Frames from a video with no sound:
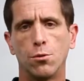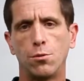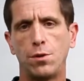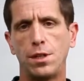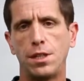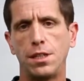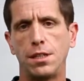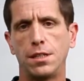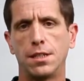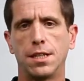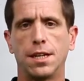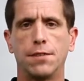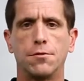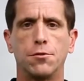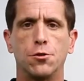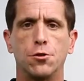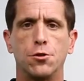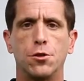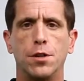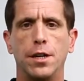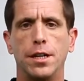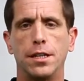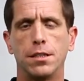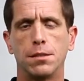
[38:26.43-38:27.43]
weeks after
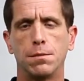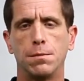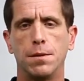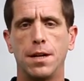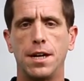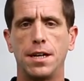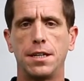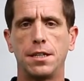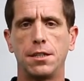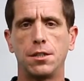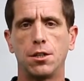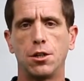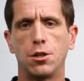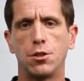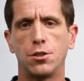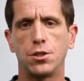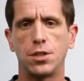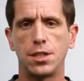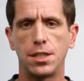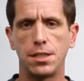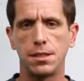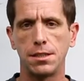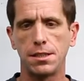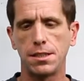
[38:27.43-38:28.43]
transplanting our
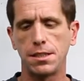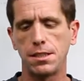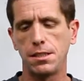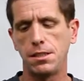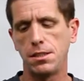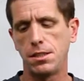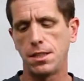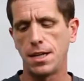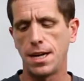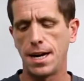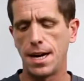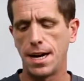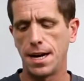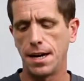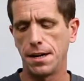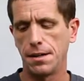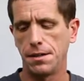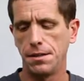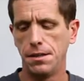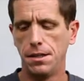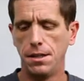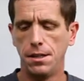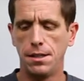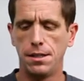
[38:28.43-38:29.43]
seedlings,
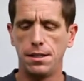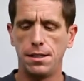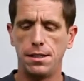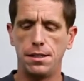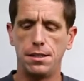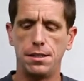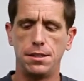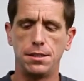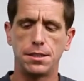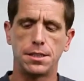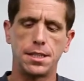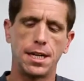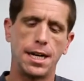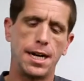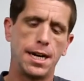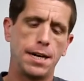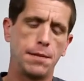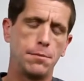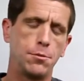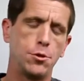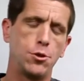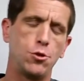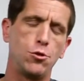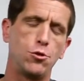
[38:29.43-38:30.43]
and it is
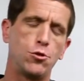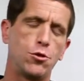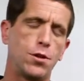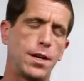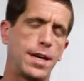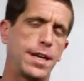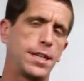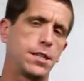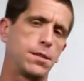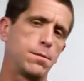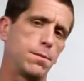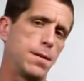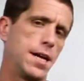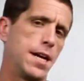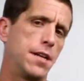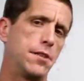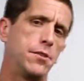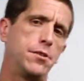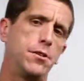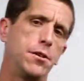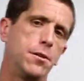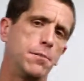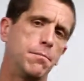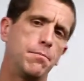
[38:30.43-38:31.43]
time to
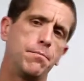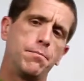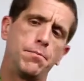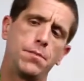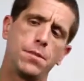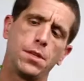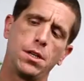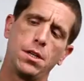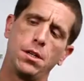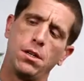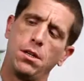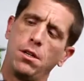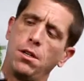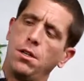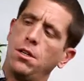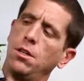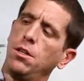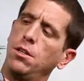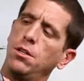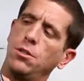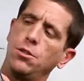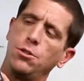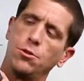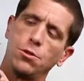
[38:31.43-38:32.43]
transplant them.
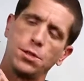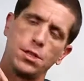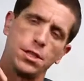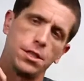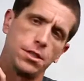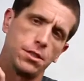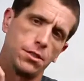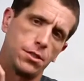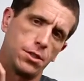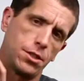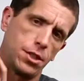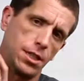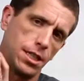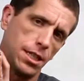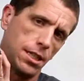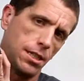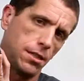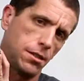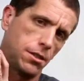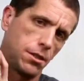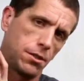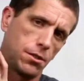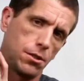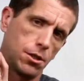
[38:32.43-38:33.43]
You can
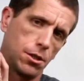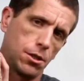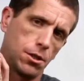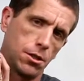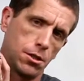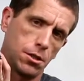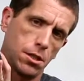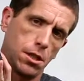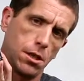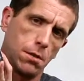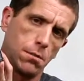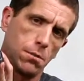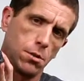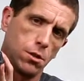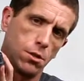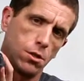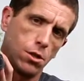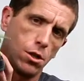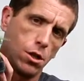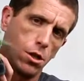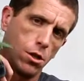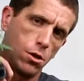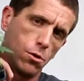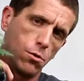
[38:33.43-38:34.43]
see that they're coming
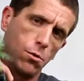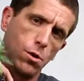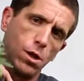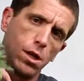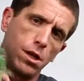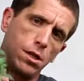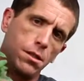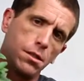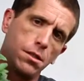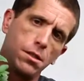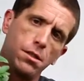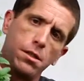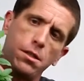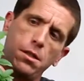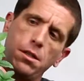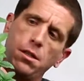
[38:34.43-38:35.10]
along well.